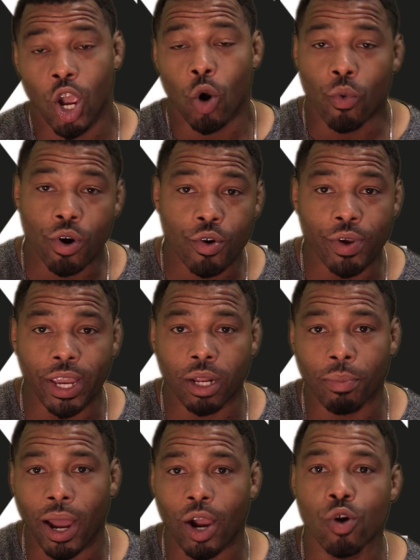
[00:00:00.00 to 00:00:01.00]
We're
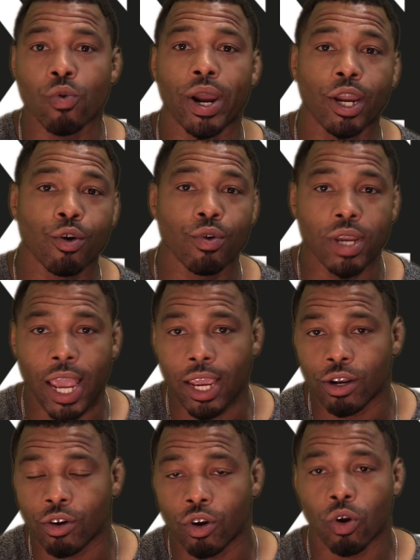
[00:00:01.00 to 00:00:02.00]
created by who? A
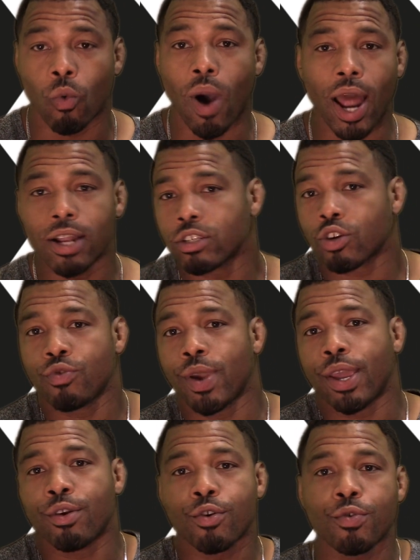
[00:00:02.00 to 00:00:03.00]
creator. Why does a
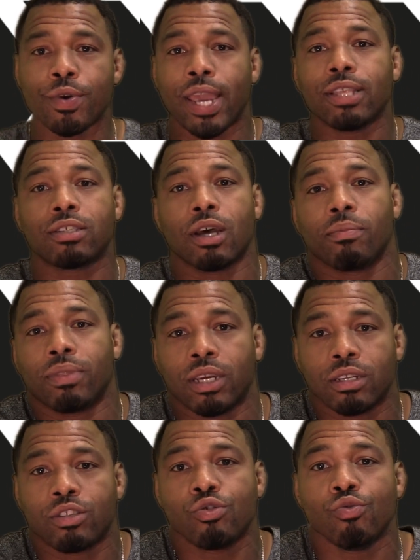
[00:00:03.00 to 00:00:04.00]
creator create
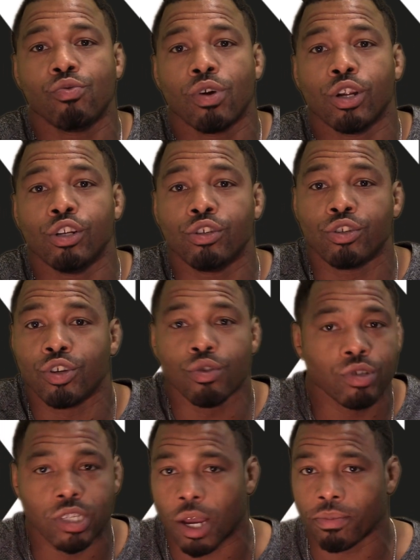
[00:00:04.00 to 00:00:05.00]
something? To
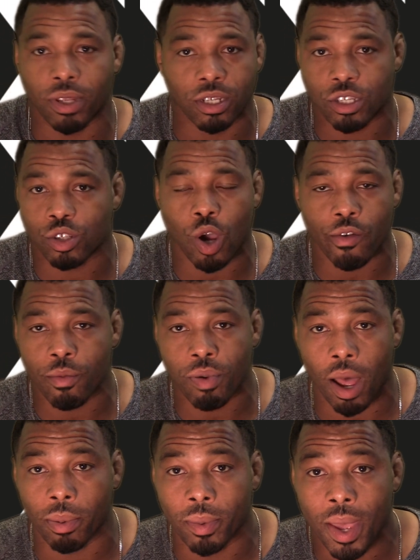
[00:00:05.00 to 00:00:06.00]
do something to solve a
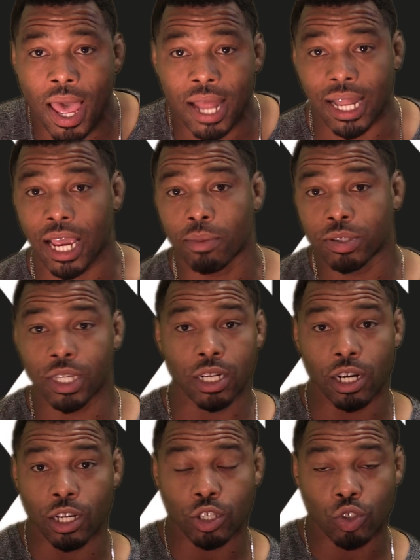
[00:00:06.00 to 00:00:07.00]
problem. Like I'm sitting
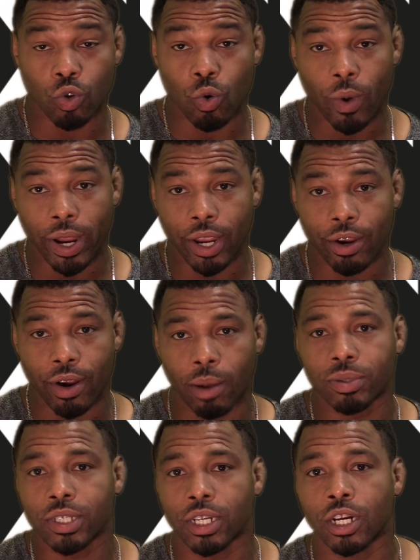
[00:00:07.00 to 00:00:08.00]
in this stool right here.
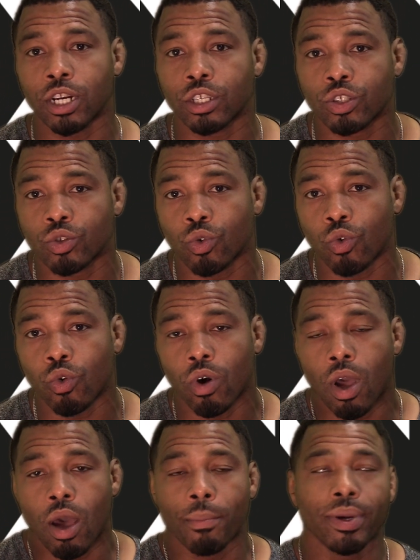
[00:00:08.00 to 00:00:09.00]
I'm sitting in this stool
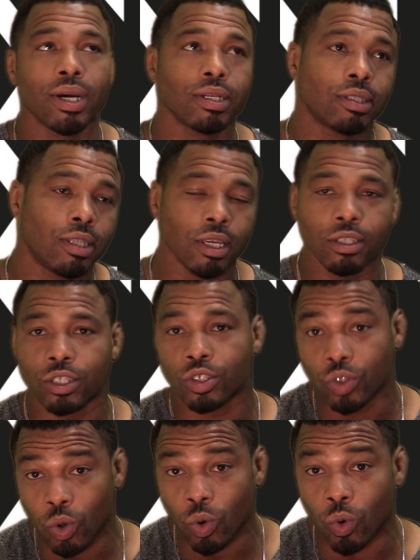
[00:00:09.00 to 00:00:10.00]
because this
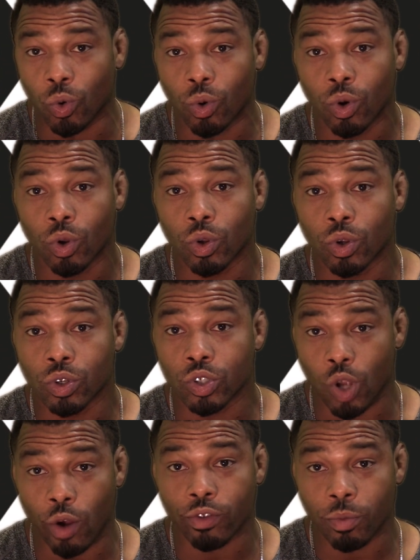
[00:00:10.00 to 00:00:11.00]
stool
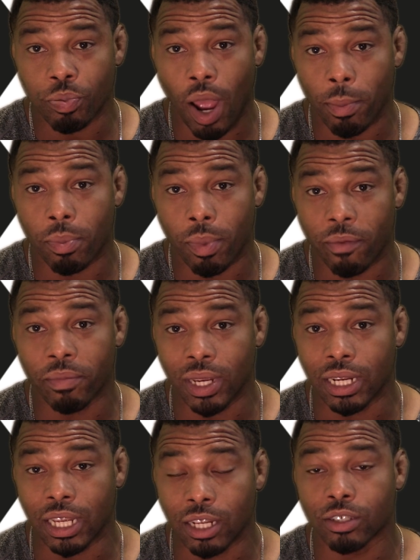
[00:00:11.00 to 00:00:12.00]
solves the problem of
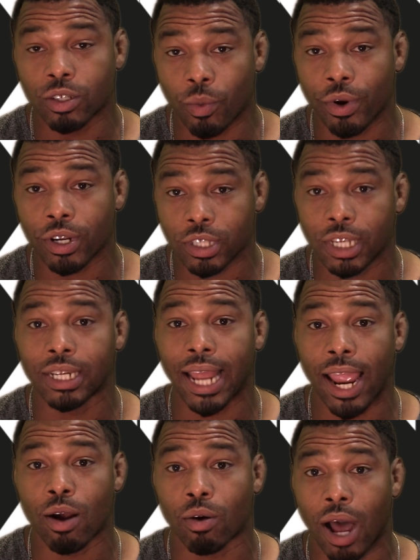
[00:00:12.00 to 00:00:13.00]
me needing somewhere to sit
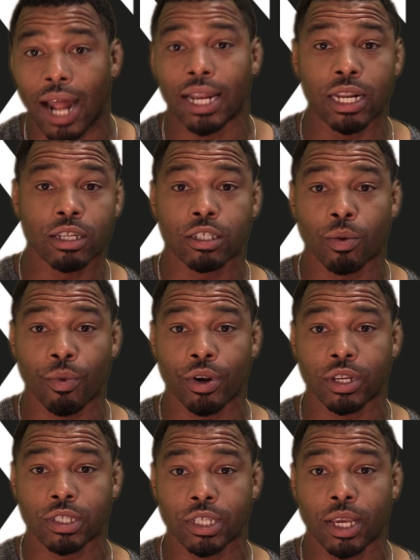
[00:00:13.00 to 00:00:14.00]
down. I needed somewhere
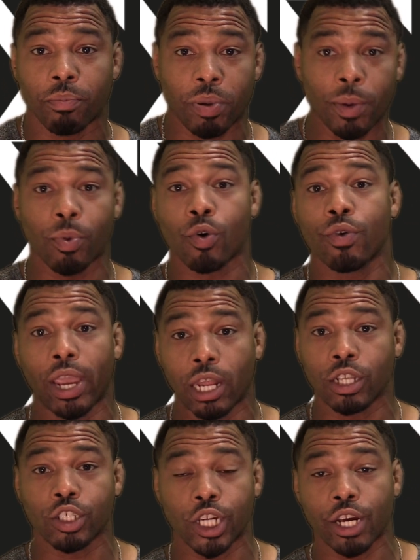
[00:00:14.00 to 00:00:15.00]
to sit. People
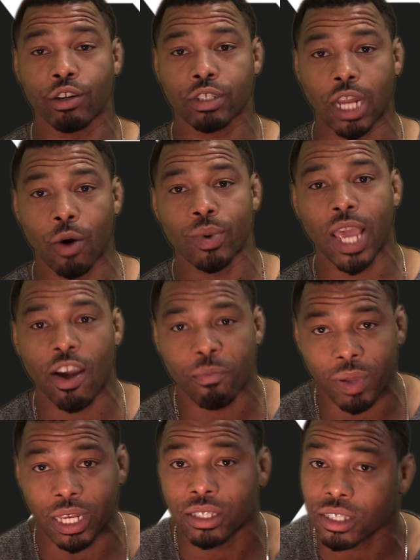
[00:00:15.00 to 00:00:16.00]
created chairs. Now we have
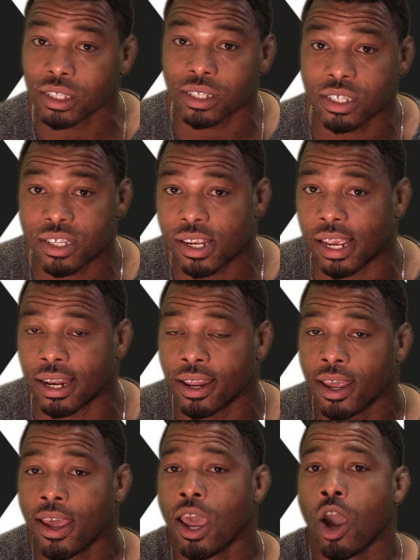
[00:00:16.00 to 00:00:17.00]
places to sit.
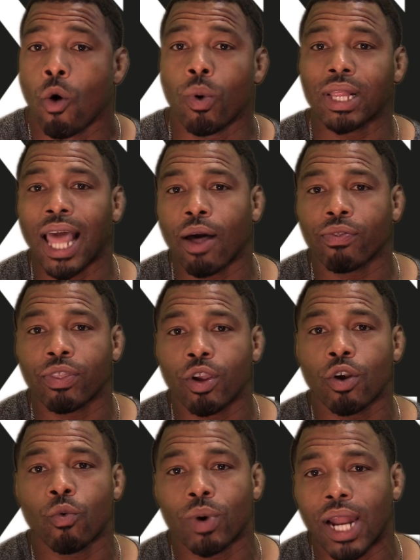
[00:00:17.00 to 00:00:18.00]
Without
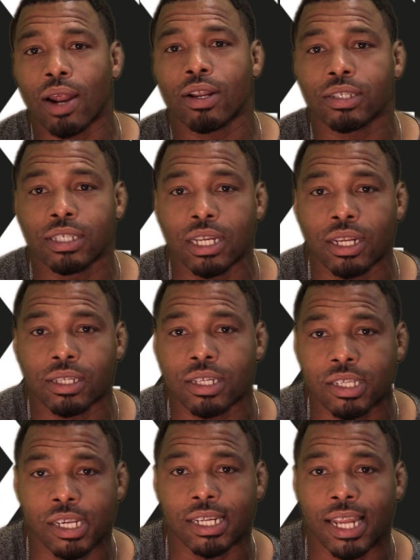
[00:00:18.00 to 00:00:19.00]
there, without us needing to
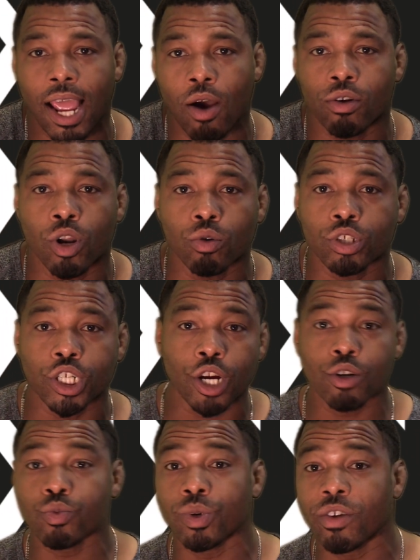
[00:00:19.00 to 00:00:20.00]
sit down, no
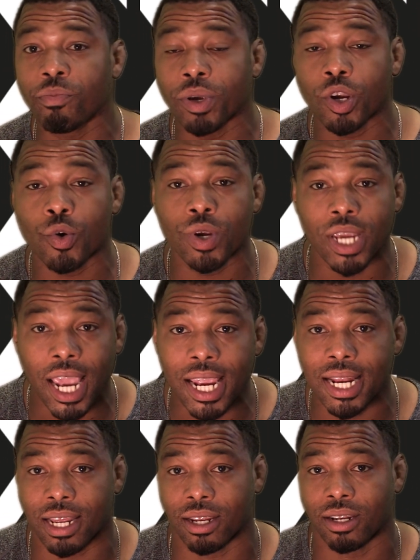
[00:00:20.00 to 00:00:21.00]
chairs would have been
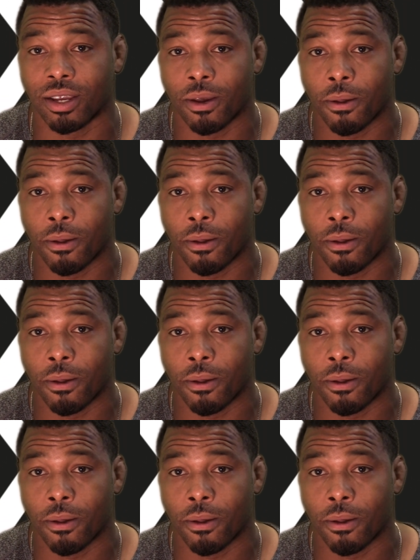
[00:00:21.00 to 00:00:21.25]
created.